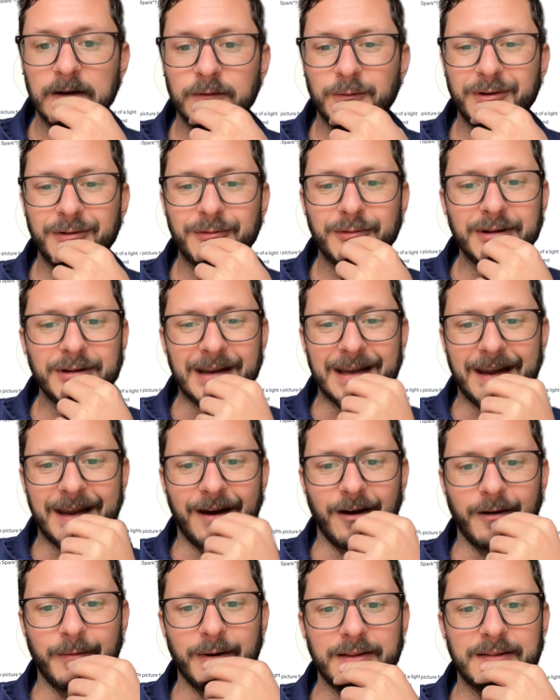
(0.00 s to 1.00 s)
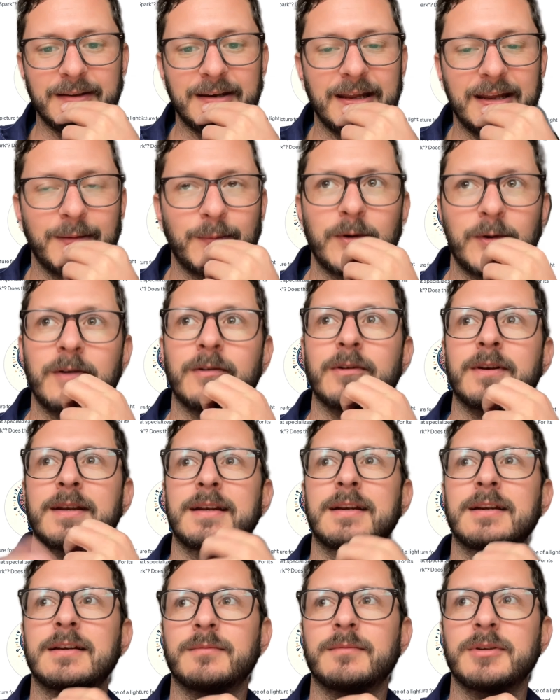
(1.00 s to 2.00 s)
really care about the name. We don't
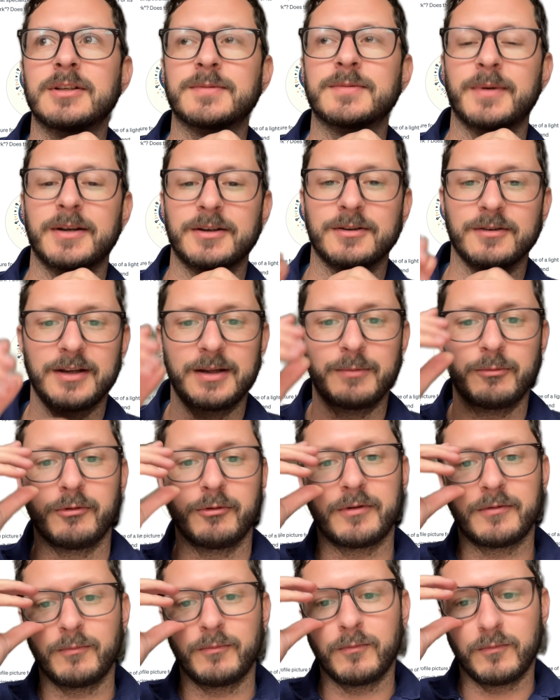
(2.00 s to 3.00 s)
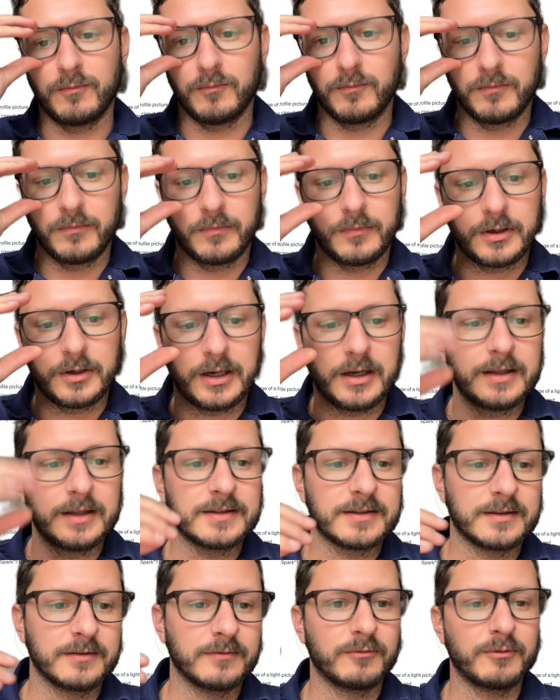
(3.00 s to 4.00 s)
need it to be a special name. We want
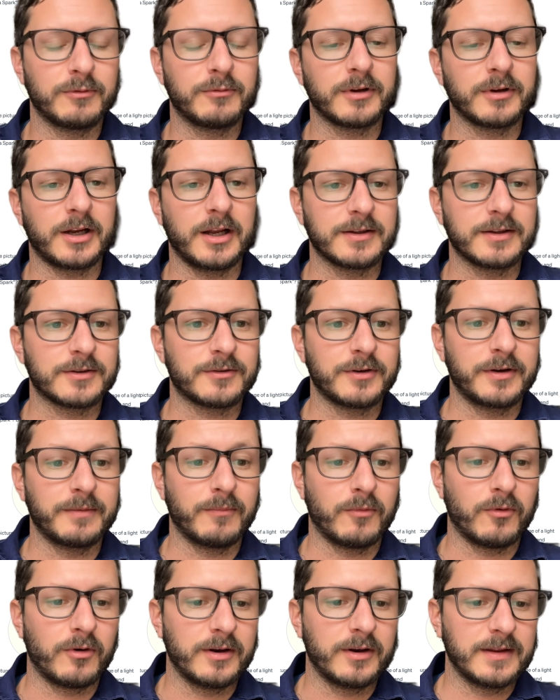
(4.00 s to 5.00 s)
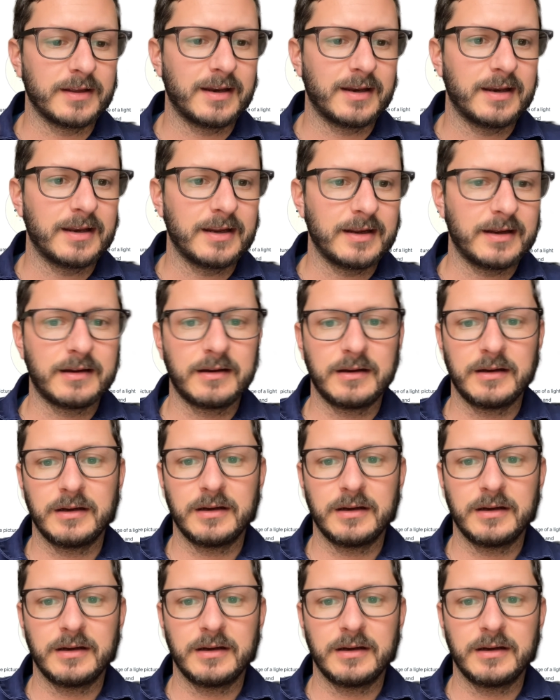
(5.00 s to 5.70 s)
to concentrate more on the idea.